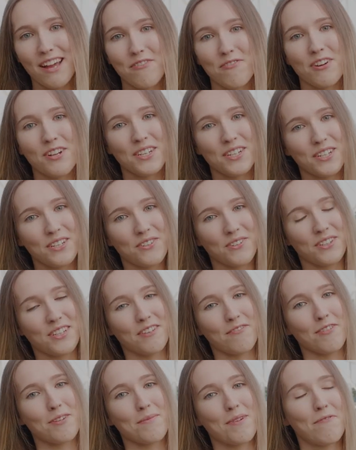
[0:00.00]
wanted to
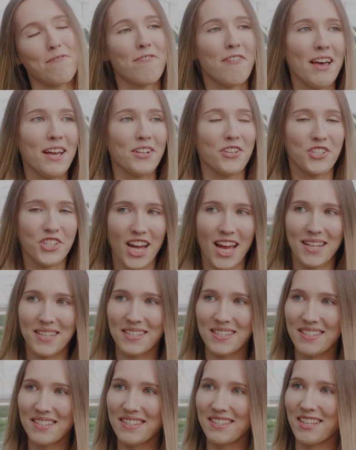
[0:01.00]
give him a fair chance,
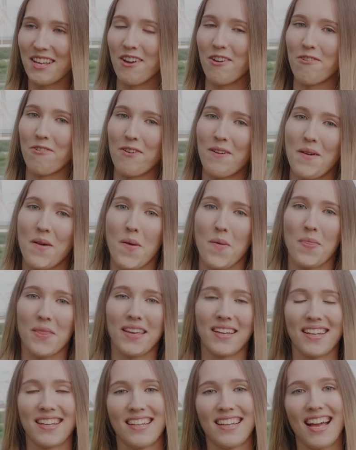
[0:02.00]
so
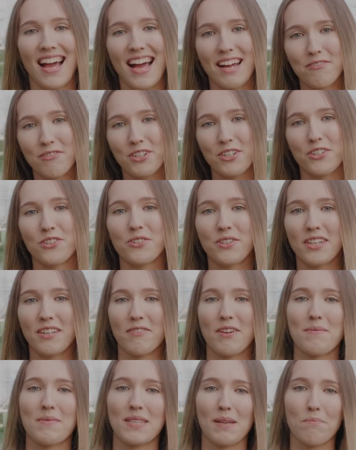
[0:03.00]
I wanted to give
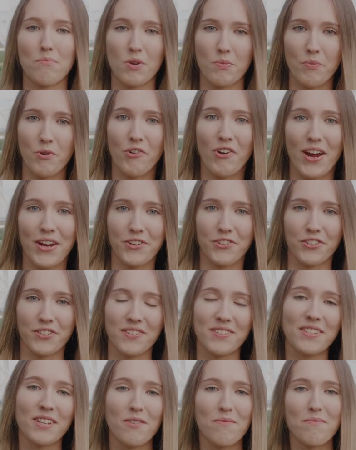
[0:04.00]
him some preparation. So